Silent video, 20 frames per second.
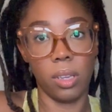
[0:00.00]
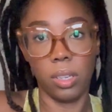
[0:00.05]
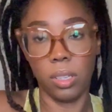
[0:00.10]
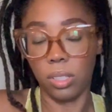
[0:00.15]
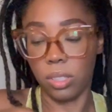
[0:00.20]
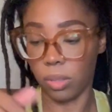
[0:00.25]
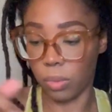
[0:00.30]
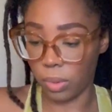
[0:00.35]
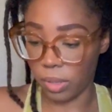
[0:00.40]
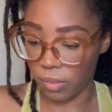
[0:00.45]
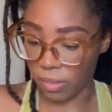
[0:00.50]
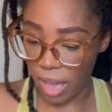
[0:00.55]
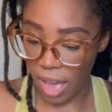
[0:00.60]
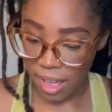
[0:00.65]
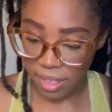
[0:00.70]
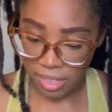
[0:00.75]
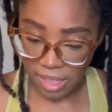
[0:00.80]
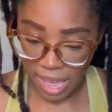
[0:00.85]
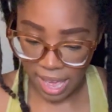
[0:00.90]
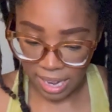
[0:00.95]
So we've
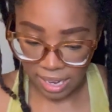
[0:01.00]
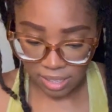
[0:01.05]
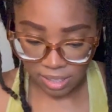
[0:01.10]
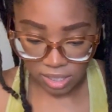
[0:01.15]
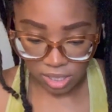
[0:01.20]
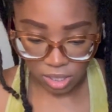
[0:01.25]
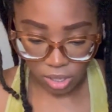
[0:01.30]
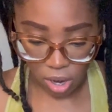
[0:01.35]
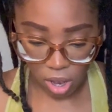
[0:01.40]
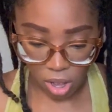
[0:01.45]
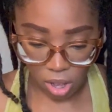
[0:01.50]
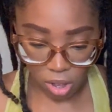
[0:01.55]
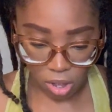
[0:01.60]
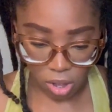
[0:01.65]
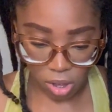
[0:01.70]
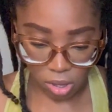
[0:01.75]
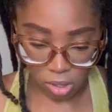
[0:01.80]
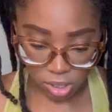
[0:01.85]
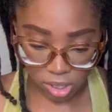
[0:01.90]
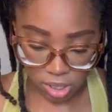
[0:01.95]
got that
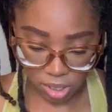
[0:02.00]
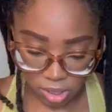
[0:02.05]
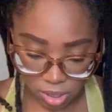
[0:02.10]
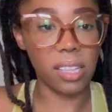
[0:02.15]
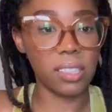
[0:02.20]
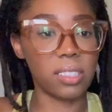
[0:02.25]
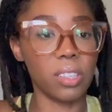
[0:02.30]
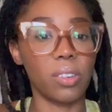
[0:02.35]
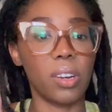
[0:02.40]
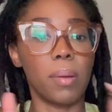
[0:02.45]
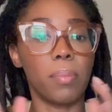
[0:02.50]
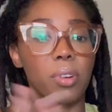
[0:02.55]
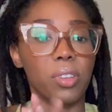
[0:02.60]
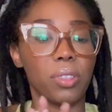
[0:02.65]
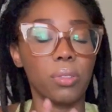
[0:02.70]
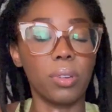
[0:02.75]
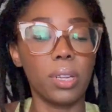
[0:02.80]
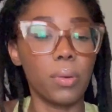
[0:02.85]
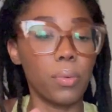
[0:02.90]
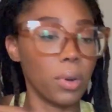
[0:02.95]
installed. So number
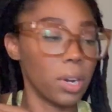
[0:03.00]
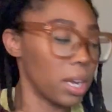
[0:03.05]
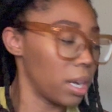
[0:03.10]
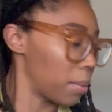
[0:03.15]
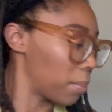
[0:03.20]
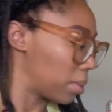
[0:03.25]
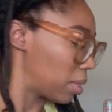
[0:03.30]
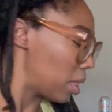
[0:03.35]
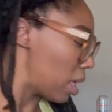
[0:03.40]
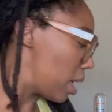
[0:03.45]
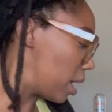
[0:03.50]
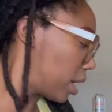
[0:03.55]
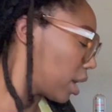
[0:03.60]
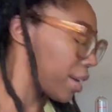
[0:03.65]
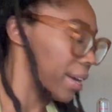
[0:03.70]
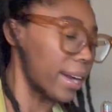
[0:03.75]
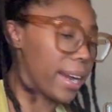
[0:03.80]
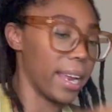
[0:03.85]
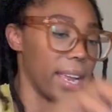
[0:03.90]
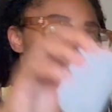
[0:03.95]
3, we're gonna plug
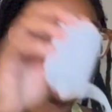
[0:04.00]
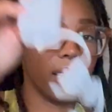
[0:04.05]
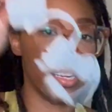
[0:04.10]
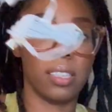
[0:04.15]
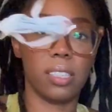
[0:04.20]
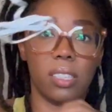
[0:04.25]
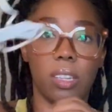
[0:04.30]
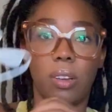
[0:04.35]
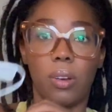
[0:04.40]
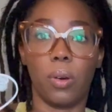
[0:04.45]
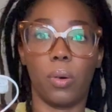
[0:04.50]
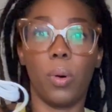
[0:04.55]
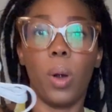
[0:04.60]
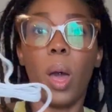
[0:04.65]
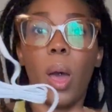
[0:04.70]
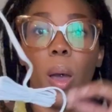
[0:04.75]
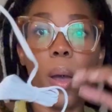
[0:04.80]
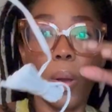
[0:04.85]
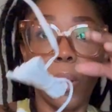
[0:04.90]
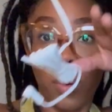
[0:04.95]
her in. So
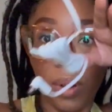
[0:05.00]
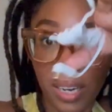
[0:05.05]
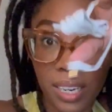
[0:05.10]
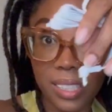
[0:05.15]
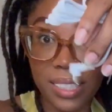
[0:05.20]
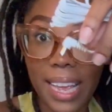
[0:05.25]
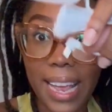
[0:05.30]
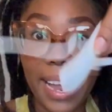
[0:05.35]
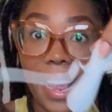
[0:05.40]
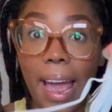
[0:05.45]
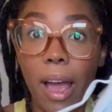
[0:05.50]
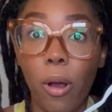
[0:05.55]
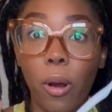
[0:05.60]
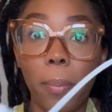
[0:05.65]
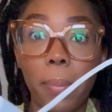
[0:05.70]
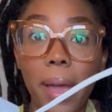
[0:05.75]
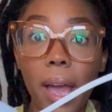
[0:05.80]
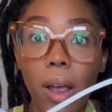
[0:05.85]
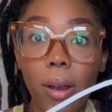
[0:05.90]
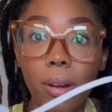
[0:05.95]
we're gonna take our
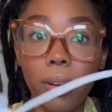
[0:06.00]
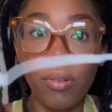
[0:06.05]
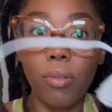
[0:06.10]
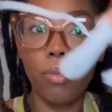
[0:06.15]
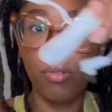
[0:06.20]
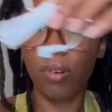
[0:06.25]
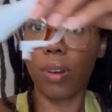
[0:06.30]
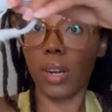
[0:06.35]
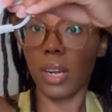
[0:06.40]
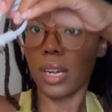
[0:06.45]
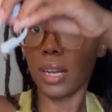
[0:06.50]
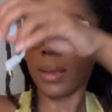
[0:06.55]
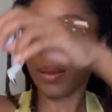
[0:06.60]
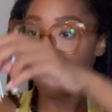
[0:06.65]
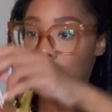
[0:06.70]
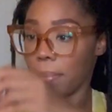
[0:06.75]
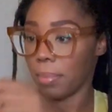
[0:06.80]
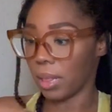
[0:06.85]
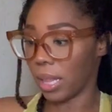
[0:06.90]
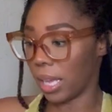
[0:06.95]
power cord,
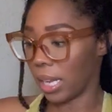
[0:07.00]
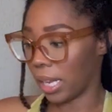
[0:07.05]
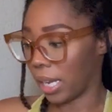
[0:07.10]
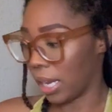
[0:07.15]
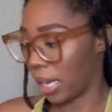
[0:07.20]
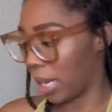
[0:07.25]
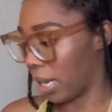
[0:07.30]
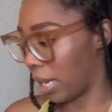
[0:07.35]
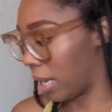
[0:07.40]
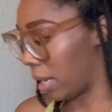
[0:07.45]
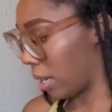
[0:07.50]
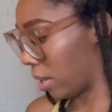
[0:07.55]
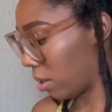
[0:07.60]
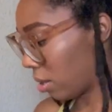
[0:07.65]
plug it in.